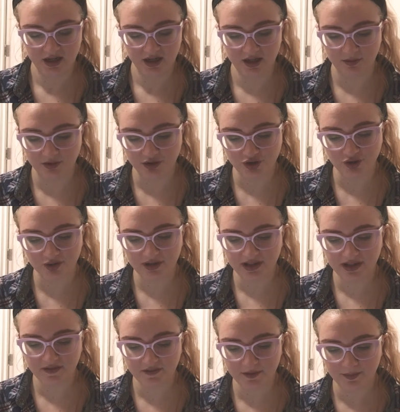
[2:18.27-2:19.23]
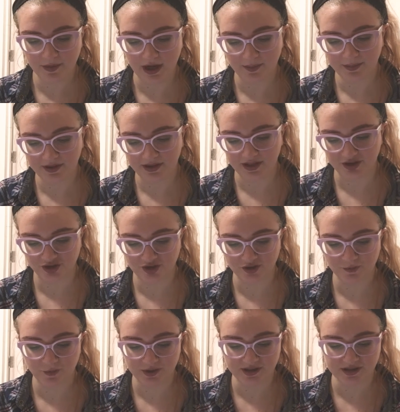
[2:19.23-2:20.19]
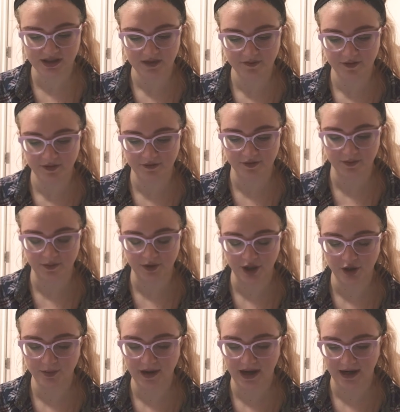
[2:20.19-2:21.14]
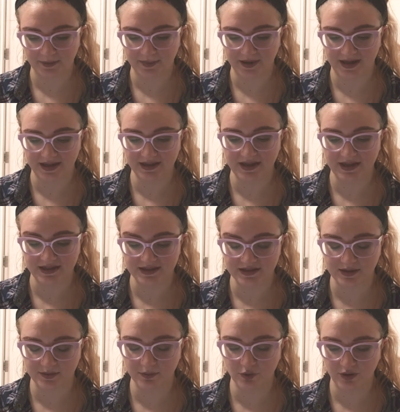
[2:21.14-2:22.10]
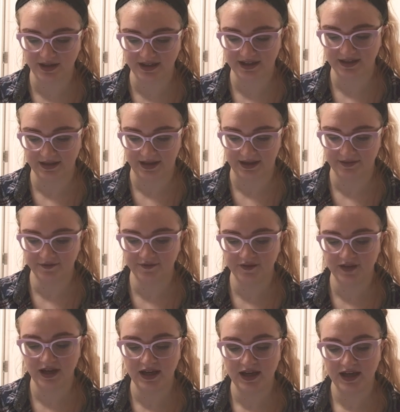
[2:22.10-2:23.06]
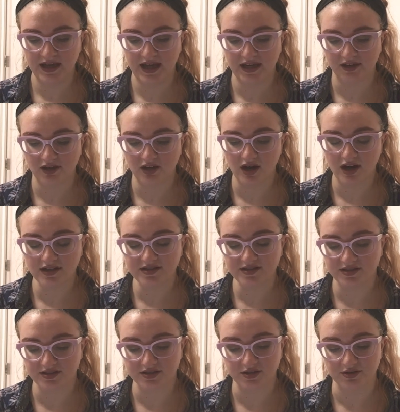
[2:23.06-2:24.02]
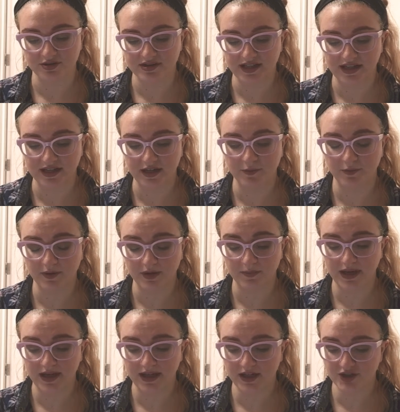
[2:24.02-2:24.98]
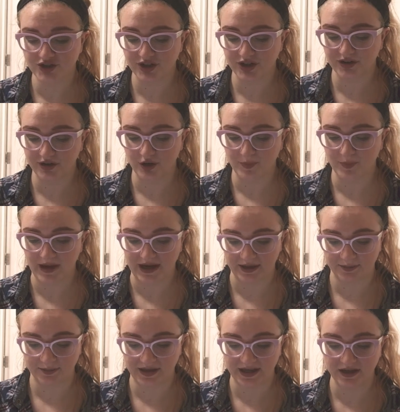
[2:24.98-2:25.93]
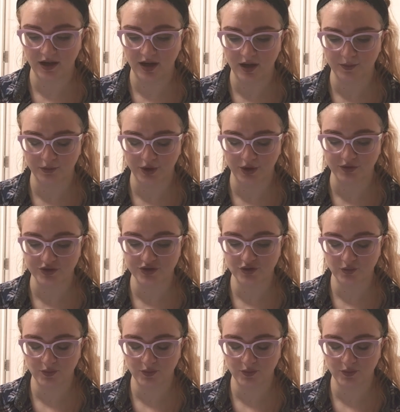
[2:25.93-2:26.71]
The majority of the population will suffer from low back pain at some point in life, and costs associated with managing low back pain approach